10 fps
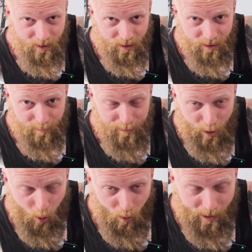the
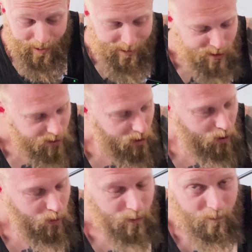power rack.
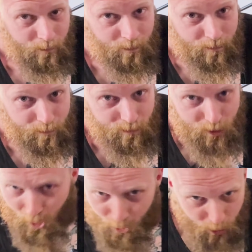So,
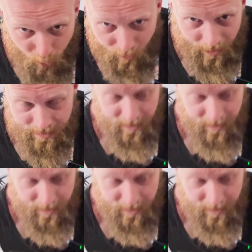don't do what I